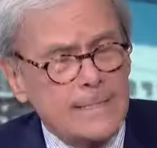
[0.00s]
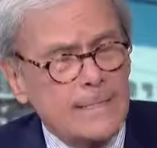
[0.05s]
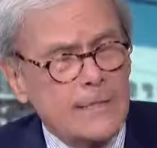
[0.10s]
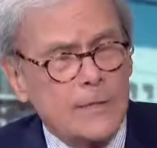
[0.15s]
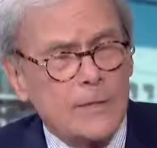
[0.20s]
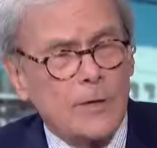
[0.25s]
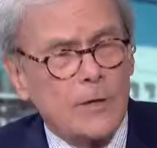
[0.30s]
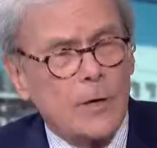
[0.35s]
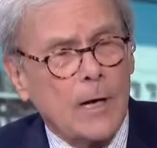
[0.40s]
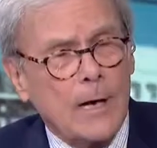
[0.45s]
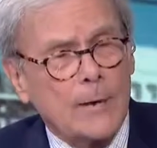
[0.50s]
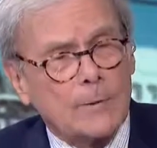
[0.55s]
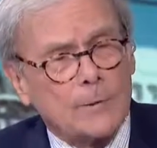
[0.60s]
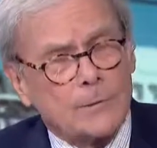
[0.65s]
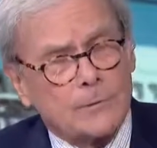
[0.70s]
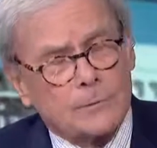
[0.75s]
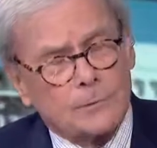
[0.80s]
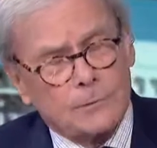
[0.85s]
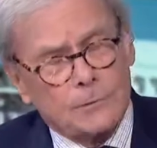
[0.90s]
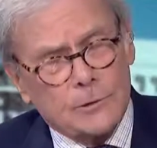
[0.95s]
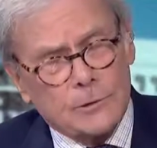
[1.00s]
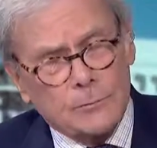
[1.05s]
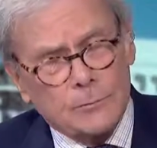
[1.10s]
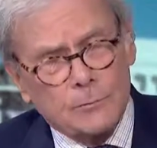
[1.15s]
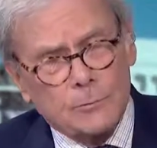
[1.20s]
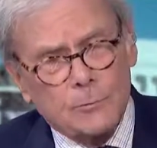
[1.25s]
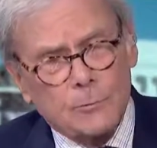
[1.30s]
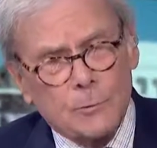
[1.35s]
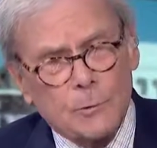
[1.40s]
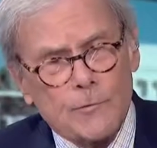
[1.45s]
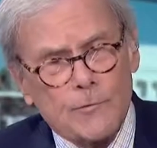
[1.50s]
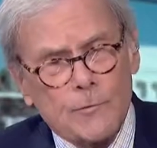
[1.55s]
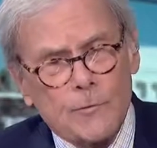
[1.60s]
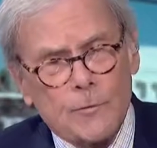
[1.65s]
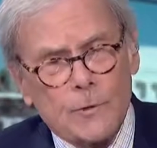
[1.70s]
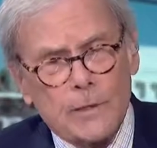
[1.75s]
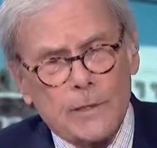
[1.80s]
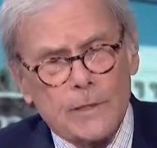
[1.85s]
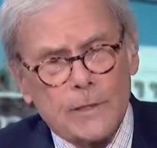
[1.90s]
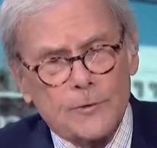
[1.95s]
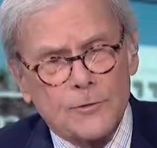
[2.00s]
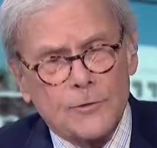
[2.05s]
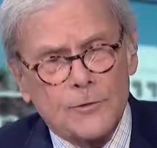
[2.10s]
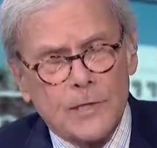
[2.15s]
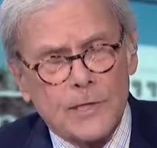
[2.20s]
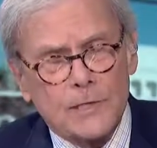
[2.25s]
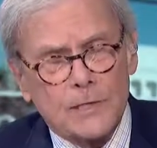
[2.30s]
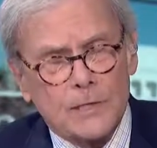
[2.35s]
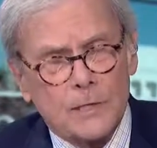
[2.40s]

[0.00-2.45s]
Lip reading: You know, I was just reviewing yesterday